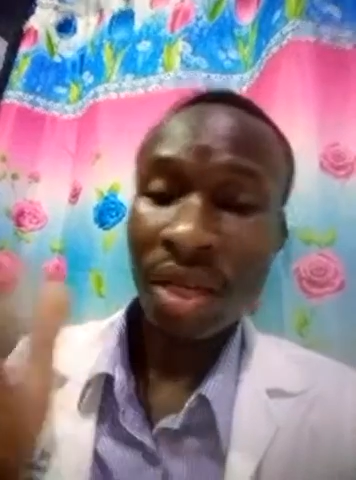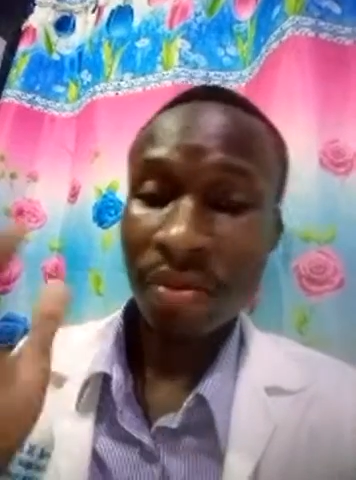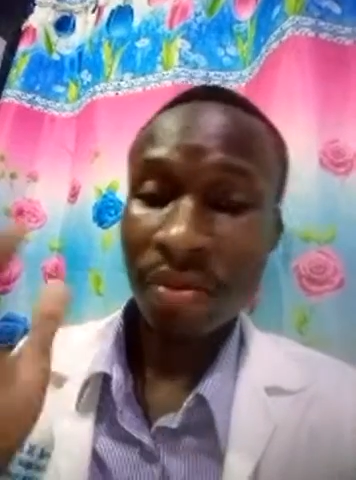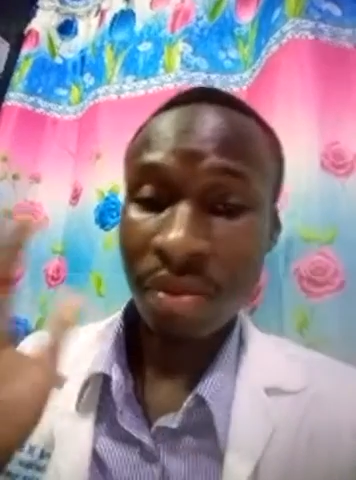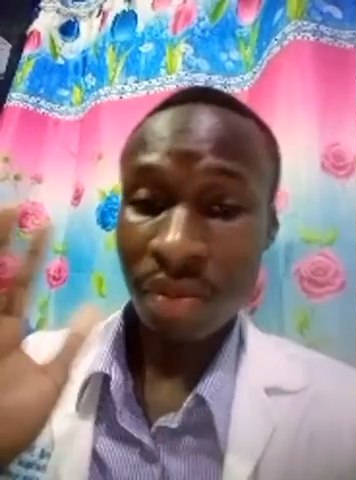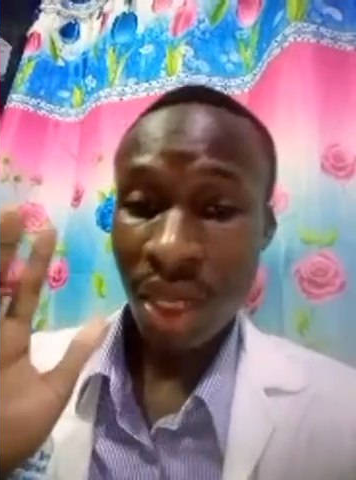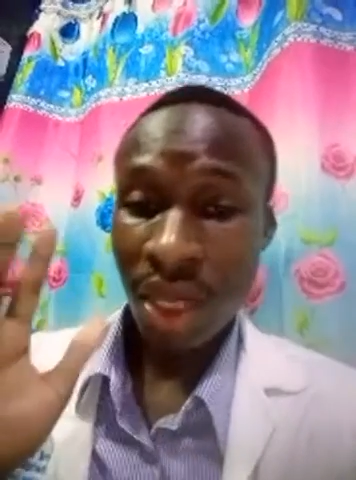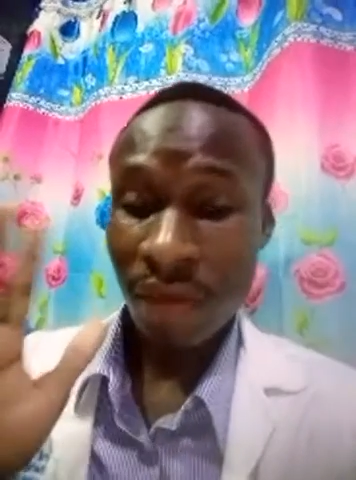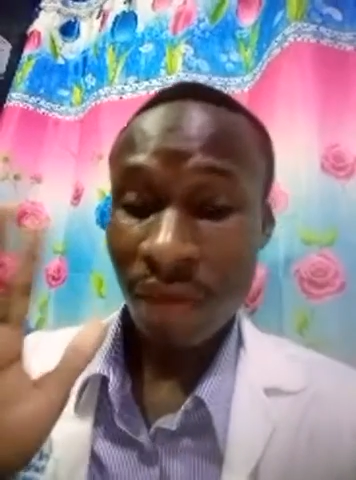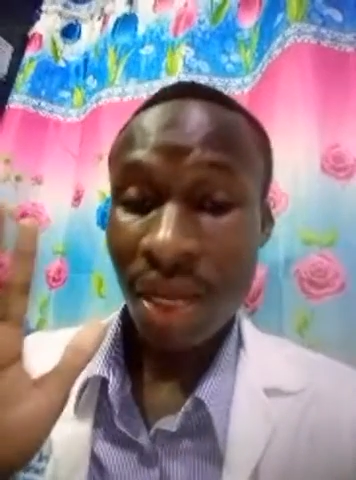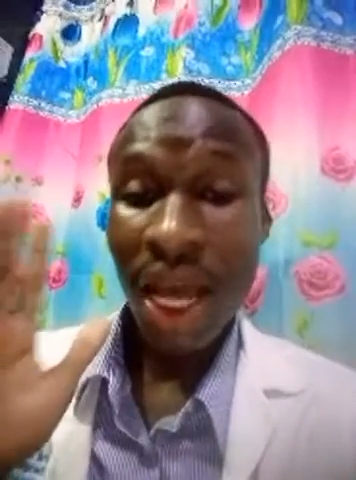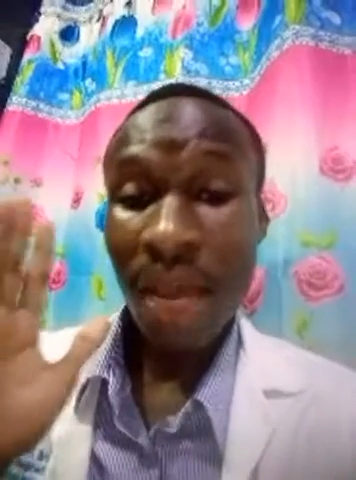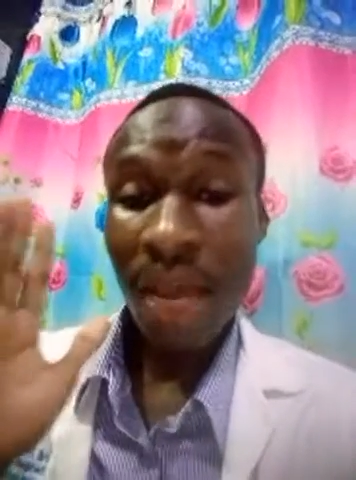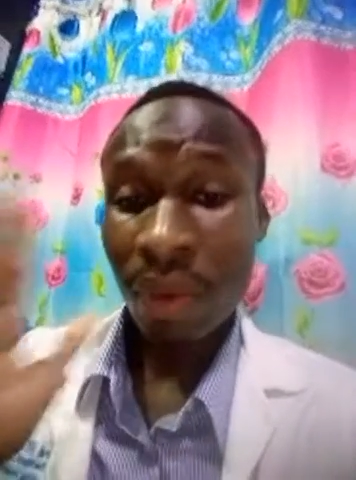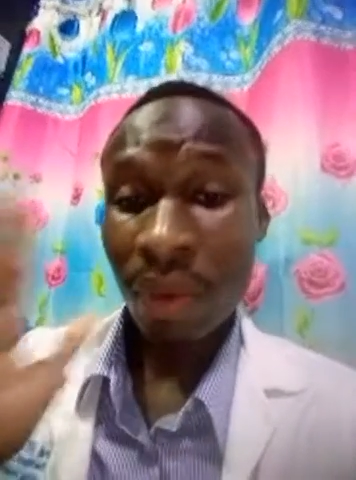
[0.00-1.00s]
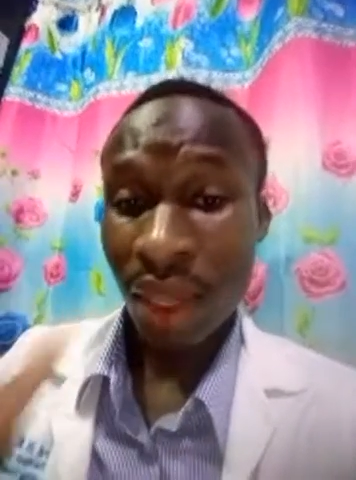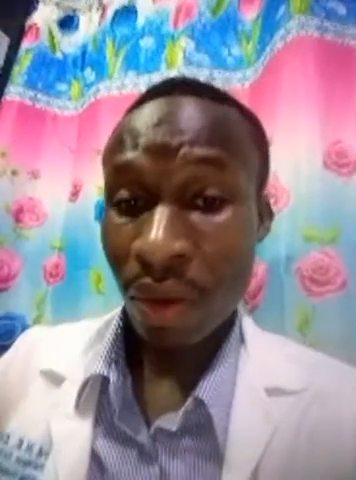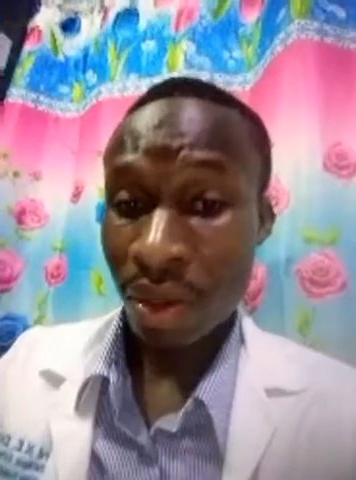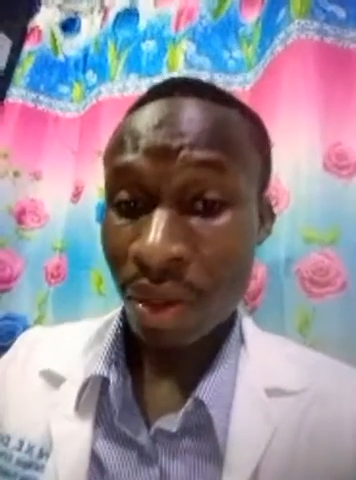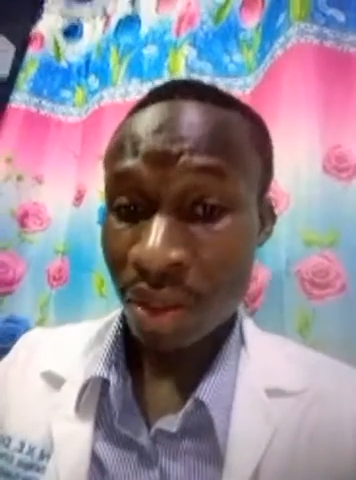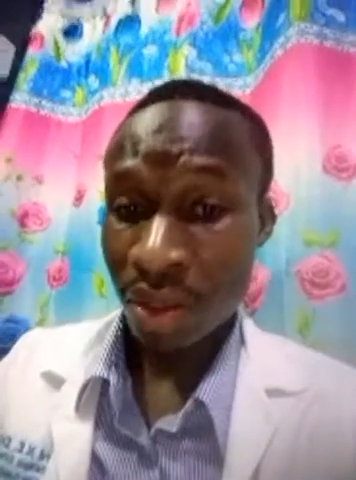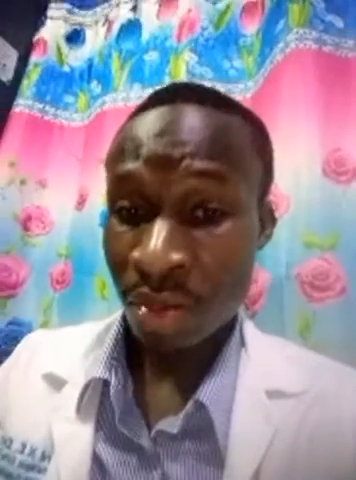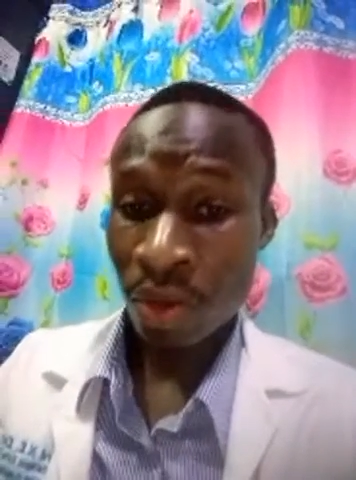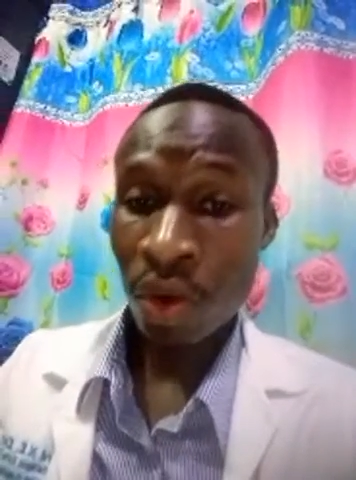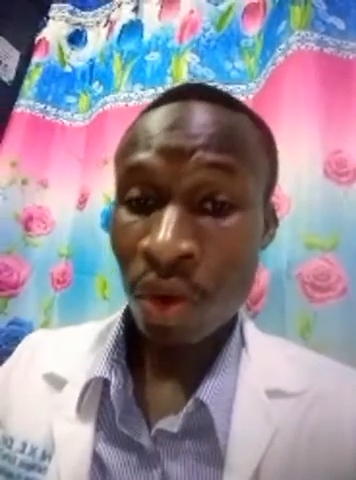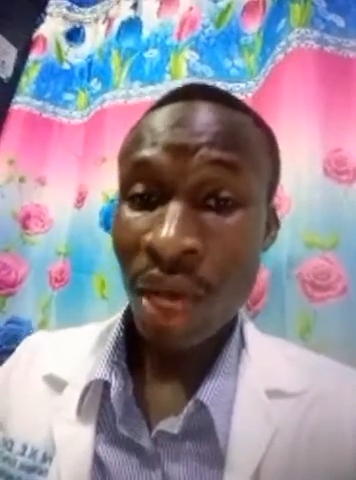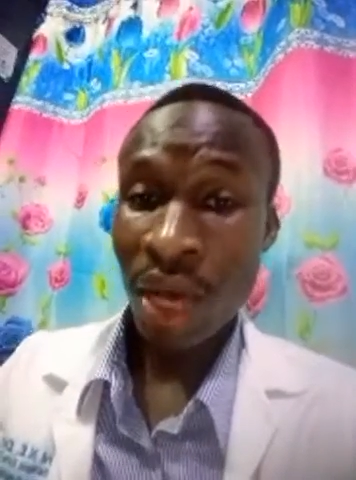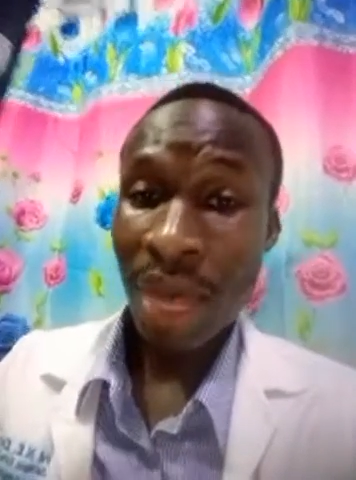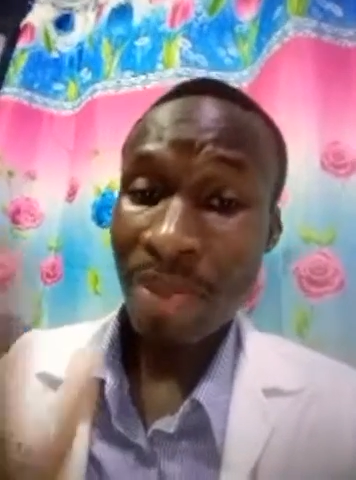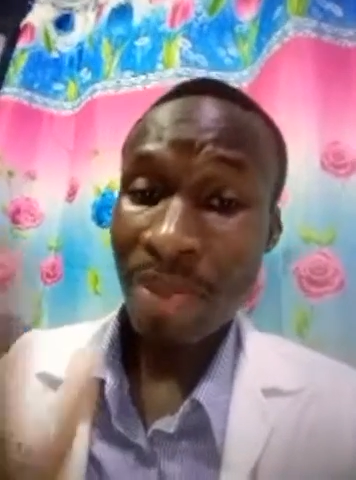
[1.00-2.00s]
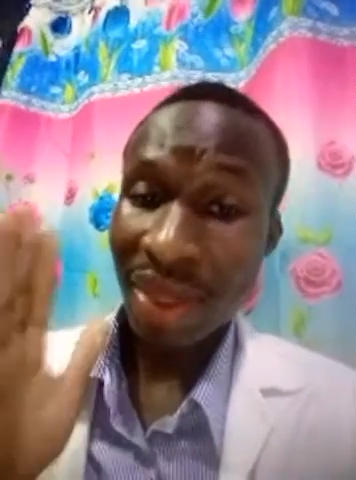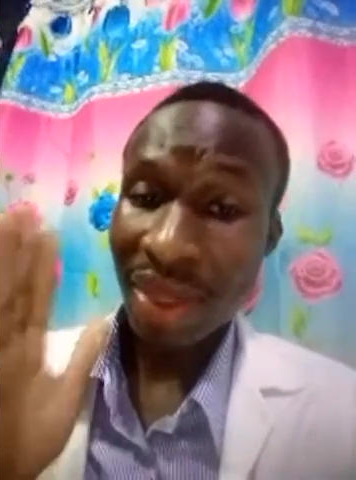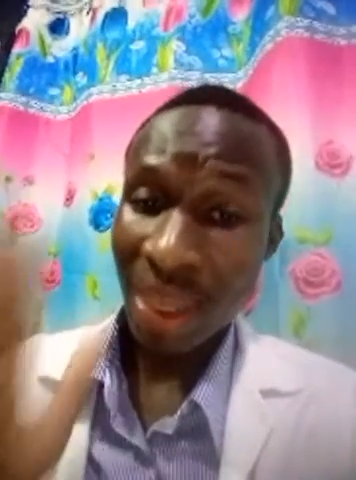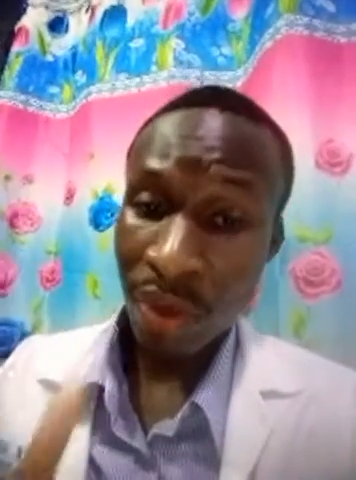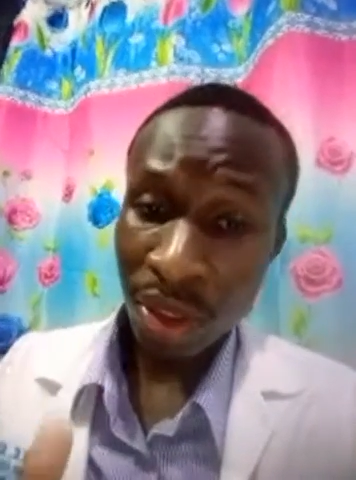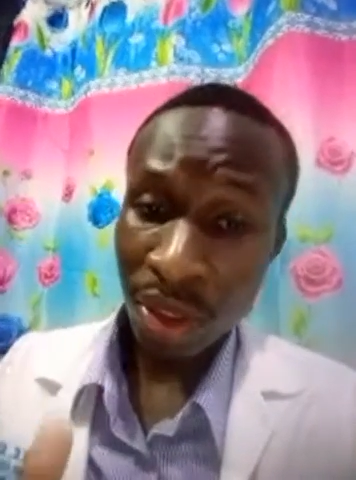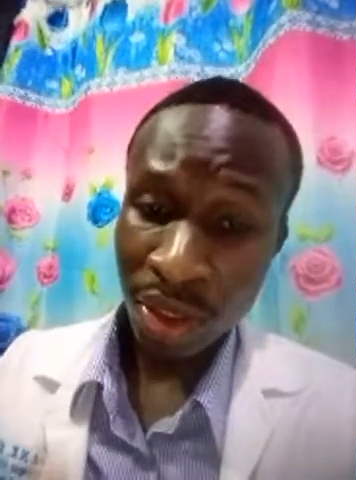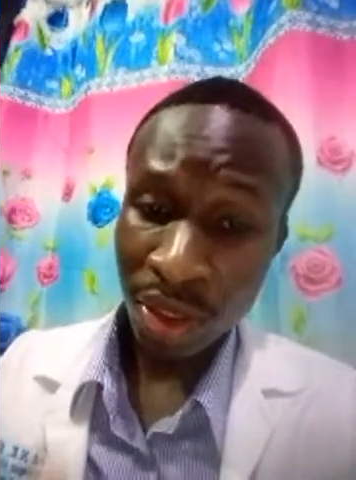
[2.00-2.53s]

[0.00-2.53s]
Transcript: have hypothyroidism or hyperthyroidism